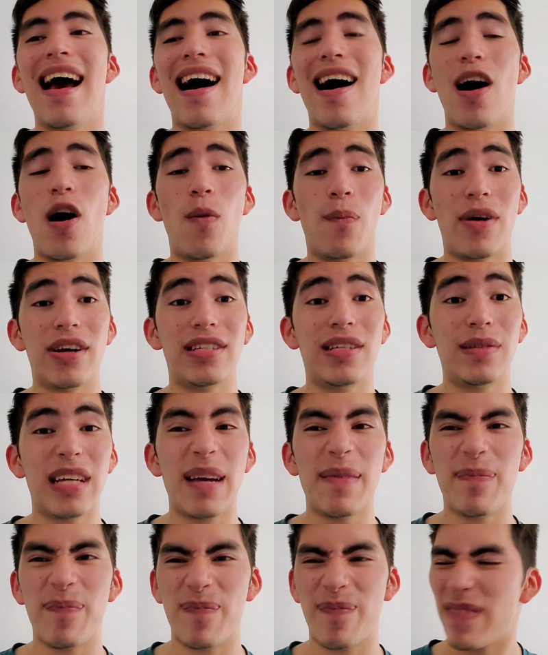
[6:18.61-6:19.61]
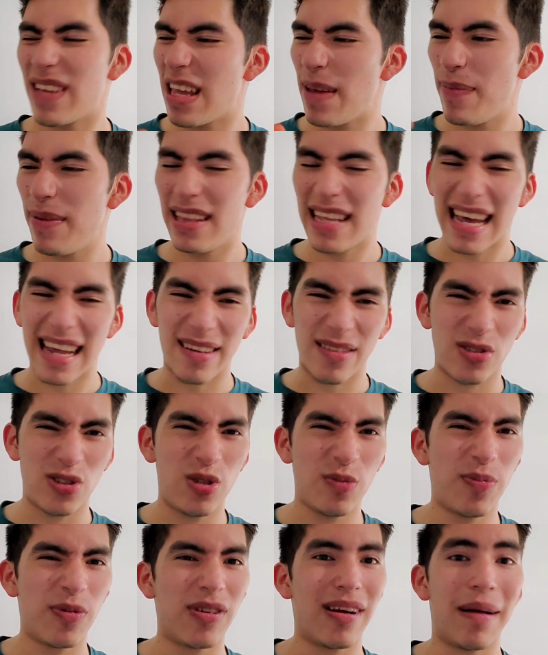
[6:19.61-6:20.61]
But at the same time, keeping that
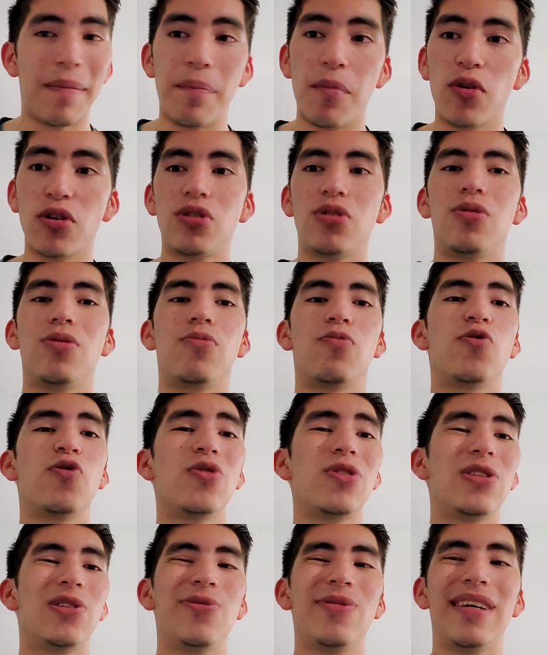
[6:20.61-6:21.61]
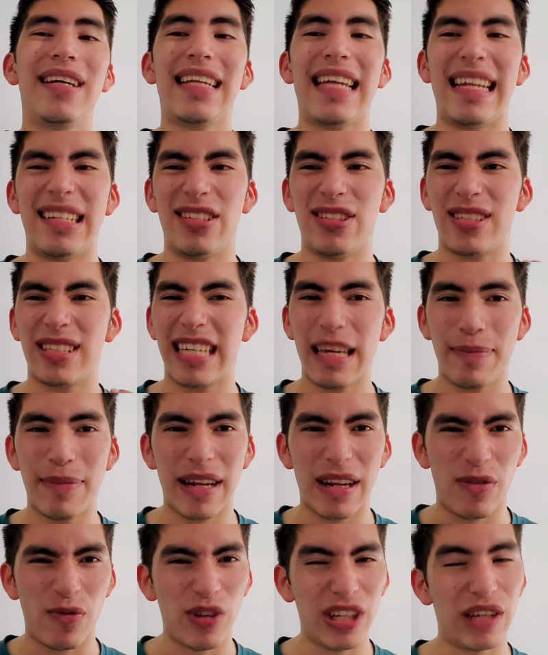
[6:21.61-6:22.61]
super emotional root to it and just
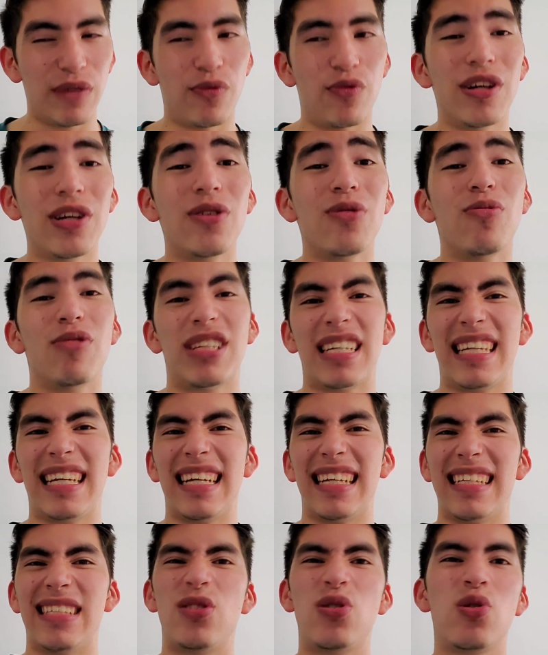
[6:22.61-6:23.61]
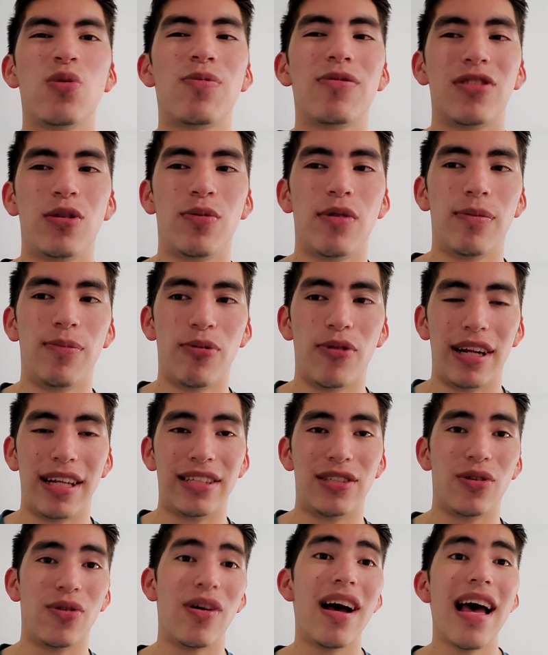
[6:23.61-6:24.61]
keeping it really real, which I think is super, super
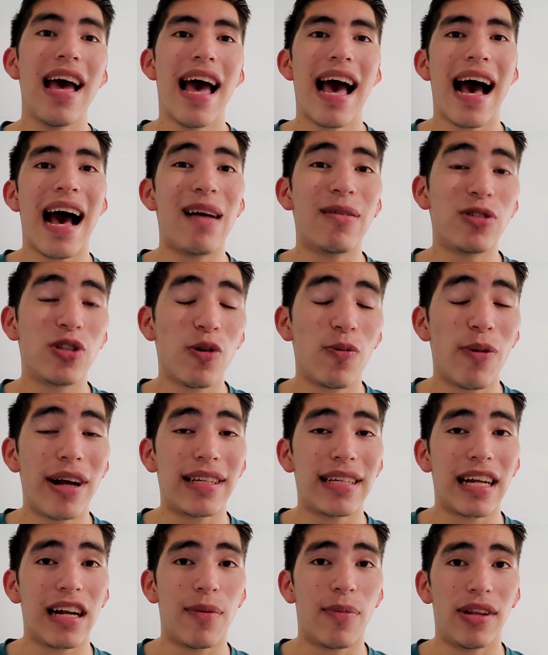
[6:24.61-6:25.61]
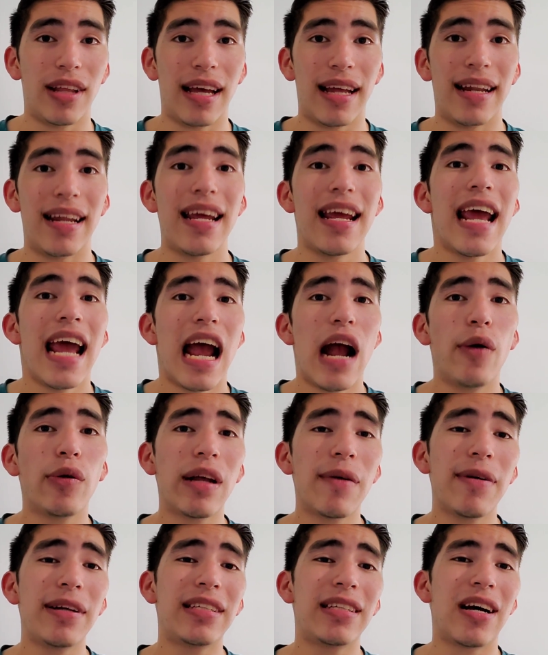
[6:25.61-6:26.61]
important. So I'm super excited about that.
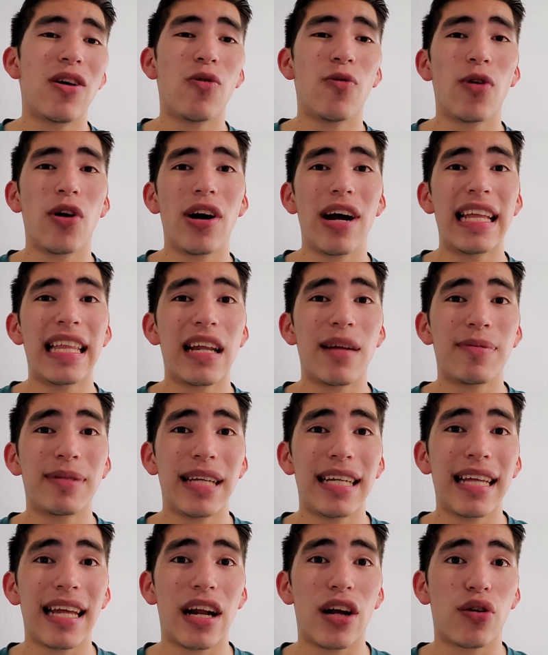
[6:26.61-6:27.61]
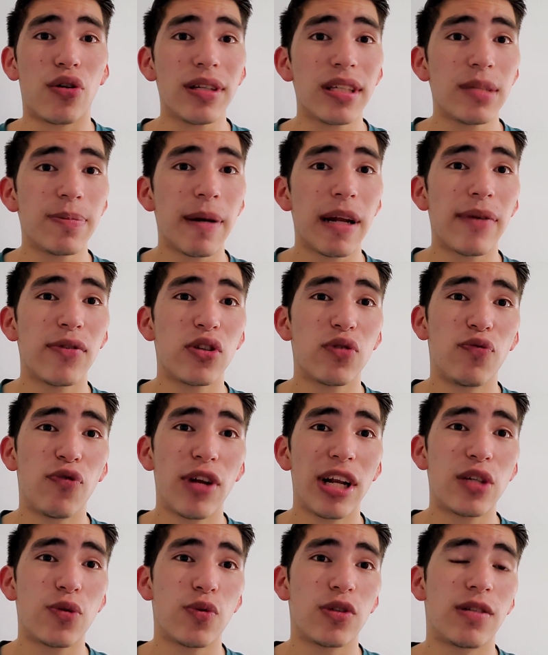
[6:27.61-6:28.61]
Everyways, overall, I ended up saying that Across the Spider-Verse
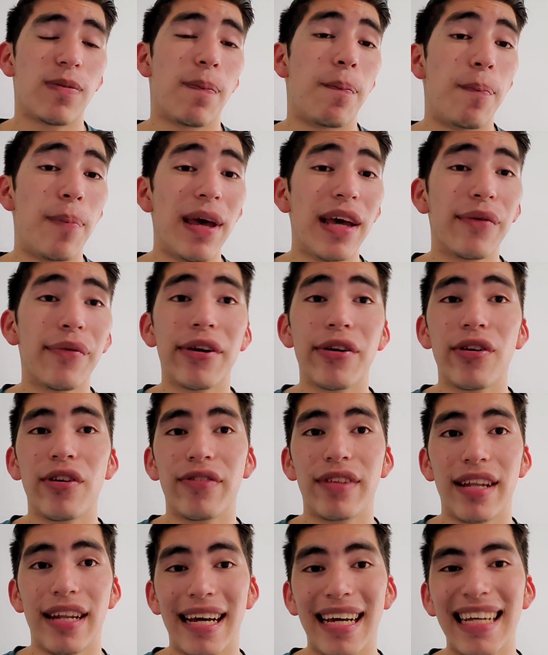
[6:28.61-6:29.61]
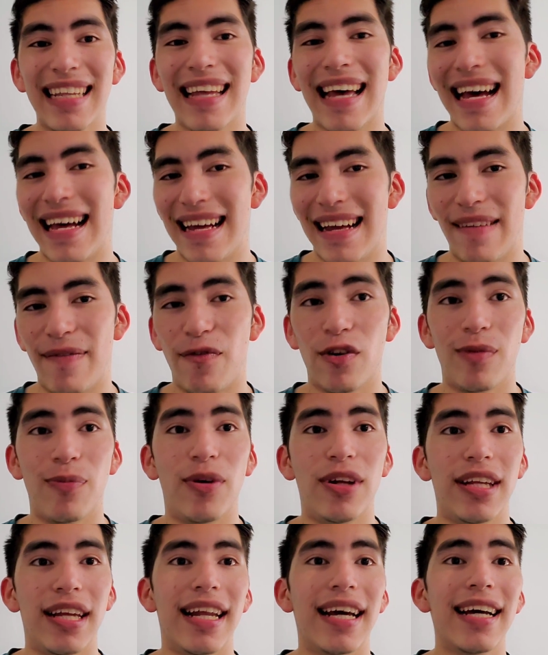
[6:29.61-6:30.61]
footage was the big winner of the night for
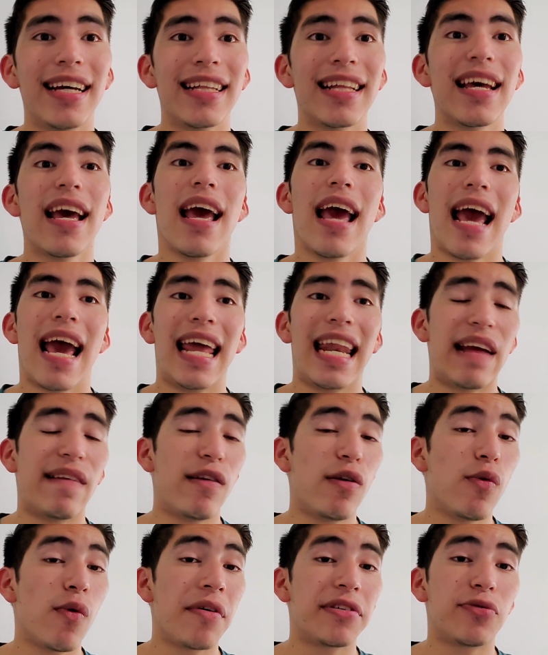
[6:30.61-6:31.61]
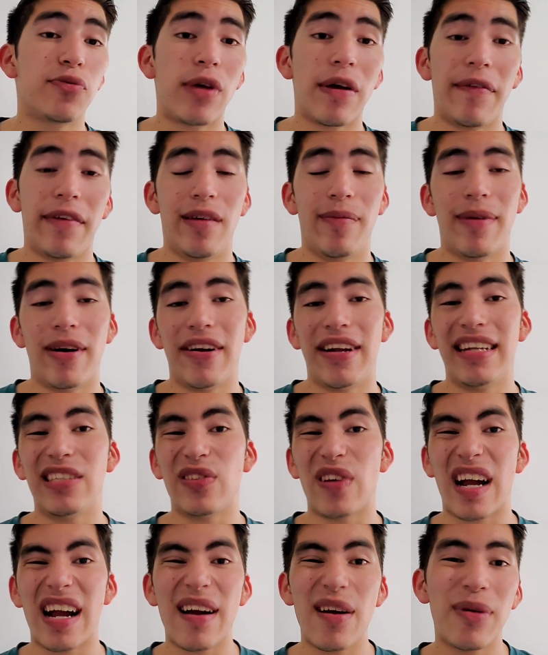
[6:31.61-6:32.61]
Monday night, and everyone was raving about it.
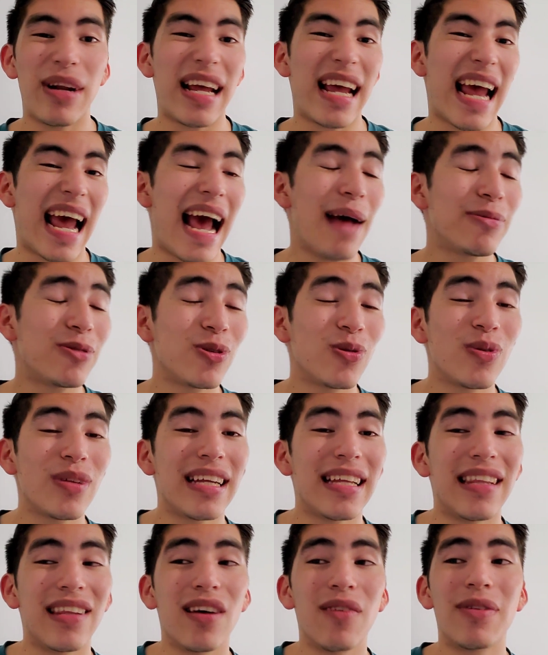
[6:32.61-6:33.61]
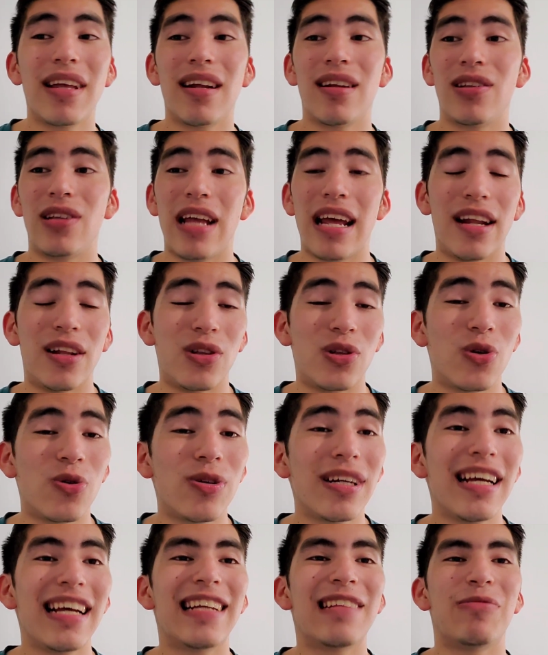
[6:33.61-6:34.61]
So everybody absolutely loved it and
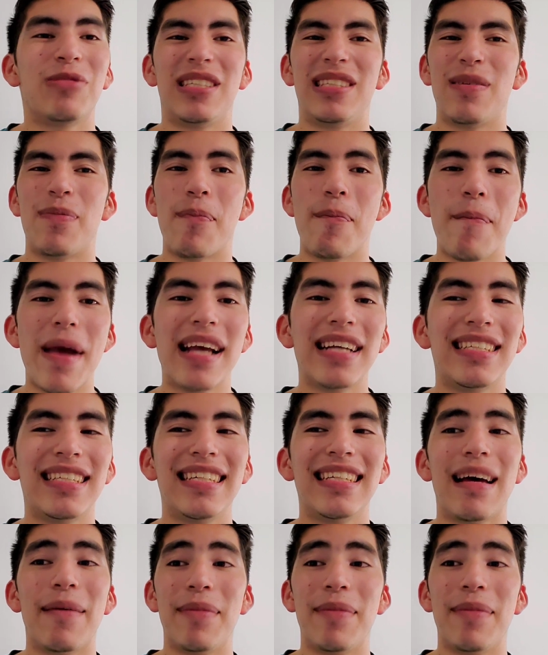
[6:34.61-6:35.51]
adored it, which is amazing.